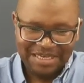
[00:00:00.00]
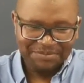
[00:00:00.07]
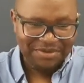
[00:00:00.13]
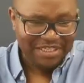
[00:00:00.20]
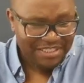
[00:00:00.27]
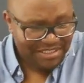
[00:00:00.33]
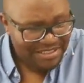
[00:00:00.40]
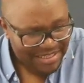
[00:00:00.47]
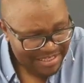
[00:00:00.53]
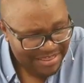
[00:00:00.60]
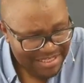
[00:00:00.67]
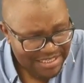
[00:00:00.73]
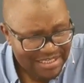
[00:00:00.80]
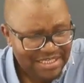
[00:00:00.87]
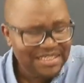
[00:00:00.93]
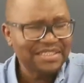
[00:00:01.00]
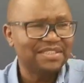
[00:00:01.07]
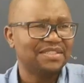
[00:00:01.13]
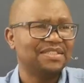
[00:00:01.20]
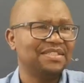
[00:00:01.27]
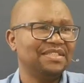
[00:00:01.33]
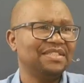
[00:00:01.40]
But the thing
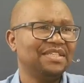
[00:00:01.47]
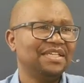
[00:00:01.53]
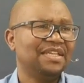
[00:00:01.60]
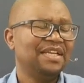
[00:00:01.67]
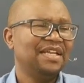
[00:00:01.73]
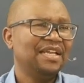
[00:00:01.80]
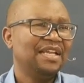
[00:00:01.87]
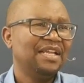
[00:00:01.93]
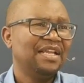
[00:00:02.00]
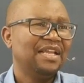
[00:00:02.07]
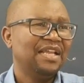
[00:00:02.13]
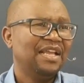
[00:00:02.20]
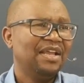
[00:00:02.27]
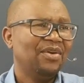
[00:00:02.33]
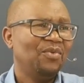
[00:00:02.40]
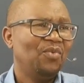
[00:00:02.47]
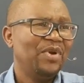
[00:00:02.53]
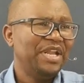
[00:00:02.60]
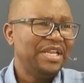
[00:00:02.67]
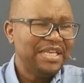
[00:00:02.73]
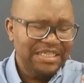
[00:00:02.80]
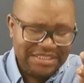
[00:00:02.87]
is,
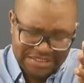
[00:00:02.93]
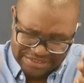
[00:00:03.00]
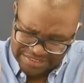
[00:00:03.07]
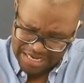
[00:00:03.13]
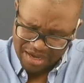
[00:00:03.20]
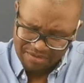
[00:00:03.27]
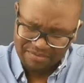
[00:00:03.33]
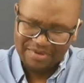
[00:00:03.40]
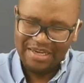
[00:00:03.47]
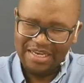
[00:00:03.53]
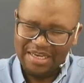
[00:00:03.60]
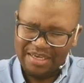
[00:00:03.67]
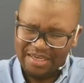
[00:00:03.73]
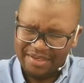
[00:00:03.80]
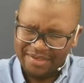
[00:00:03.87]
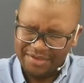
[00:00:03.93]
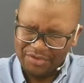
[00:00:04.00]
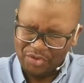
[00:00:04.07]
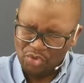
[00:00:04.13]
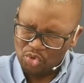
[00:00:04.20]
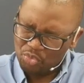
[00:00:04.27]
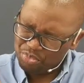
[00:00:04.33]
when it's down there,
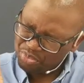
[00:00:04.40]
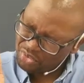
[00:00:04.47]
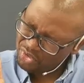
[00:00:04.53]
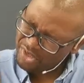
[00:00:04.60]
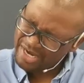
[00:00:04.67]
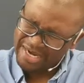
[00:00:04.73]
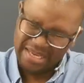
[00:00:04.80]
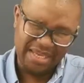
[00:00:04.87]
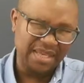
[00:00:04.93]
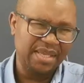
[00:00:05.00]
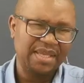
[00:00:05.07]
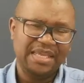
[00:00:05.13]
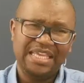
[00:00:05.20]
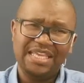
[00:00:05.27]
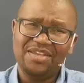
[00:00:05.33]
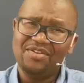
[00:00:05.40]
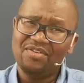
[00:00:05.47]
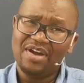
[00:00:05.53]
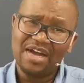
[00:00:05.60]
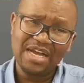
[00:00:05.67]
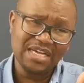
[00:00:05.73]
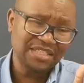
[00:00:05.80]
you pray.
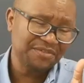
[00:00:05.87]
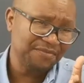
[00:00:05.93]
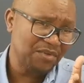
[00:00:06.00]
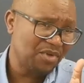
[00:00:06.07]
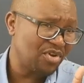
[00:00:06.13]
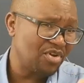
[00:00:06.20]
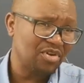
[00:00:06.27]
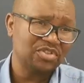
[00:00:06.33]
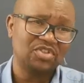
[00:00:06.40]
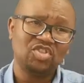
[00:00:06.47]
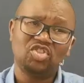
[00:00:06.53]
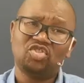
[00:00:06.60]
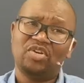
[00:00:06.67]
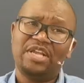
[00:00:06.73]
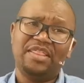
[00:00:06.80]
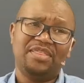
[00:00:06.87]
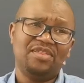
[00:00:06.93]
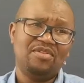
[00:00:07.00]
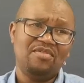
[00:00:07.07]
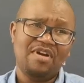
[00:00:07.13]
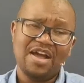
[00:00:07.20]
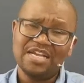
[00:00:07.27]
You ask for God's strength.
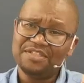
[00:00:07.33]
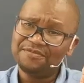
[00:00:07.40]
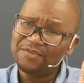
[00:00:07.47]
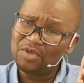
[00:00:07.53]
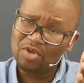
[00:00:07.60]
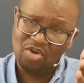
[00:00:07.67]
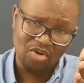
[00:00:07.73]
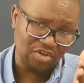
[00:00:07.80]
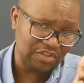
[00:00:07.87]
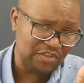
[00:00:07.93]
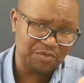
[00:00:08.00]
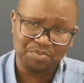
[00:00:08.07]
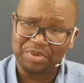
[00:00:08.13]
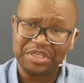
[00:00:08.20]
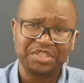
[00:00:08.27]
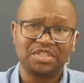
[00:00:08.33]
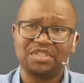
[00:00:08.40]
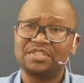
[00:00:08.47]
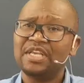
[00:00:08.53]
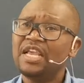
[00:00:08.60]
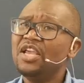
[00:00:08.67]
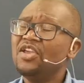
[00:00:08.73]
You ask for God's
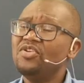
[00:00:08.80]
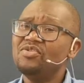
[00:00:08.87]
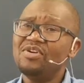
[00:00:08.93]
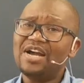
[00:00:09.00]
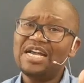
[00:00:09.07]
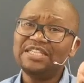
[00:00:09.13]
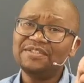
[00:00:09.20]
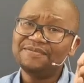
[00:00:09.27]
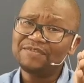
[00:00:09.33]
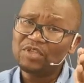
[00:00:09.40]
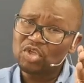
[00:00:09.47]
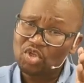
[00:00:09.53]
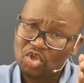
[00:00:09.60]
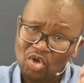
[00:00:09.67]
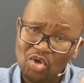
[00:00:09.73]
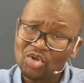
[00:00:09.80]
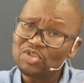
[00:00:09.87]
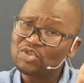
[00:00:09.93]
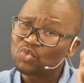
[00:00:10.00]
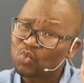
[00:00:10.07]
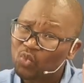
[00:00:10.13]
patience. You ask for God's